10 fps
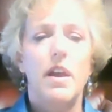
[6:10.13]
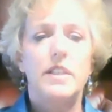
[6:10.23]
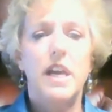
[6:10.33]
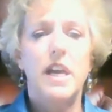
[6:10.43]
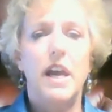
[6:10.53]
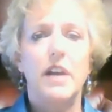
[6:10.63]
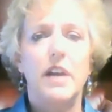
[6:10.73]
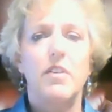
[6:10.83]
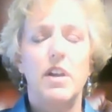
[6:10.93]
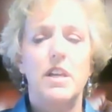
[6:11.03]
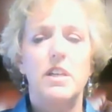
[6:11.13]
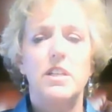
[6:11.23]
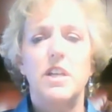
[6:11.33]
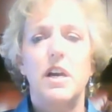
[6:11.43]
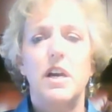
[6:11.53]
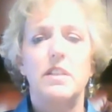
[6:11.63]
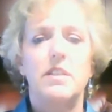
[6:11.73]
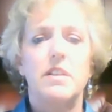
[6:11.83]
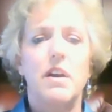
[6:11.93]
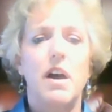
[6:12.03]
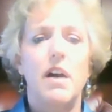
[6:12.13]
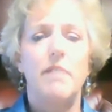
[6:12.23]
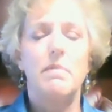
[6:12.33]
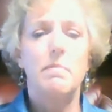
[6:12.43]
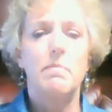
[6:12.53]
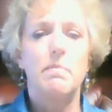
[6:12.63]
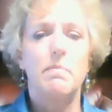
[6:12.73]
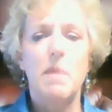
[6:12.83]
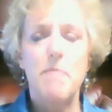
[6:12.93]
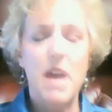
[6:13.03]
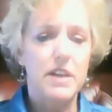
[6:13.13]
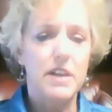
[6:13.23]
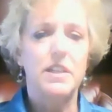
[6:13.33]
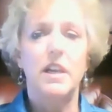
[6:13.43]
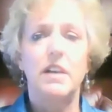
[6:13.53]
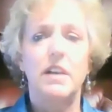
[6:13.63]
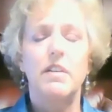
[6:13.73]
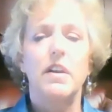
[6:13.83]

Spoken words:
take or ingest medicine